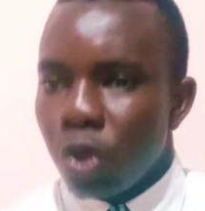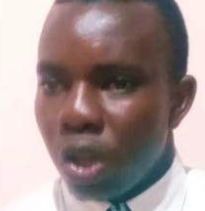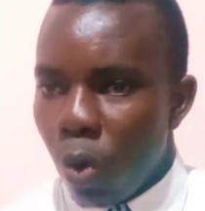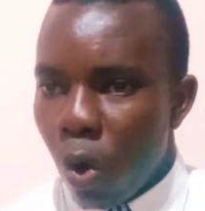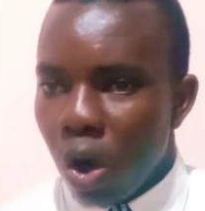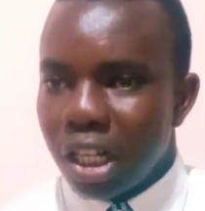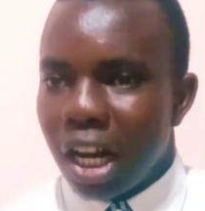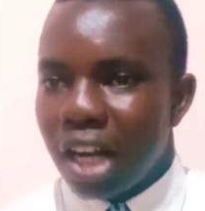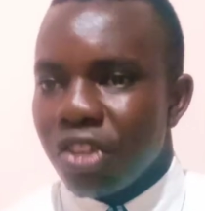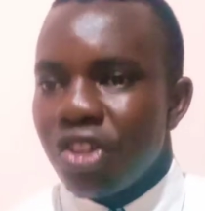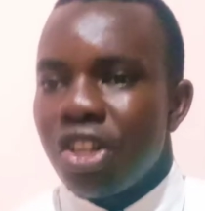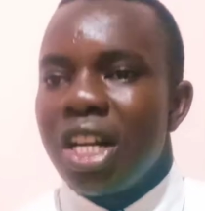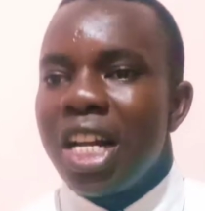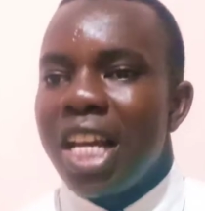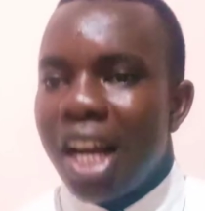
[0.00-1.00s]
the water and
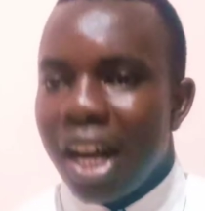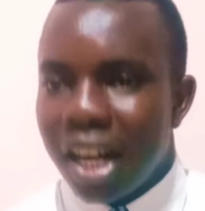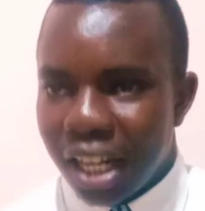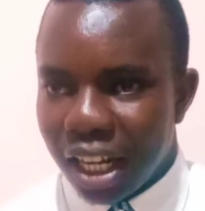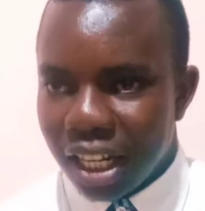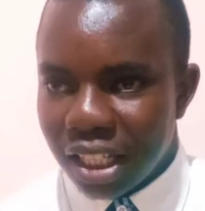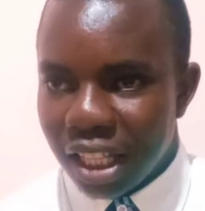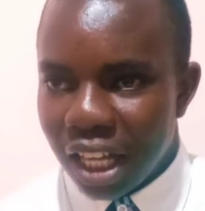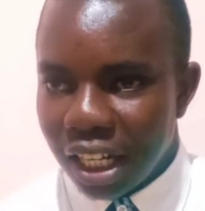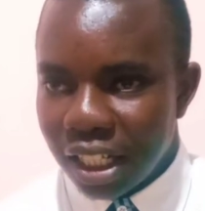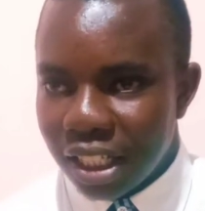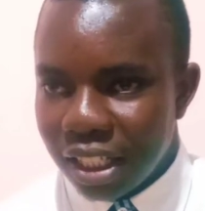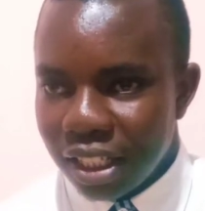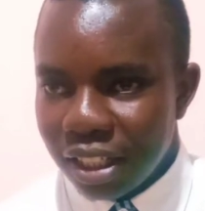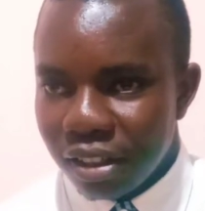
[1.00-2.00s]
sniggering at that.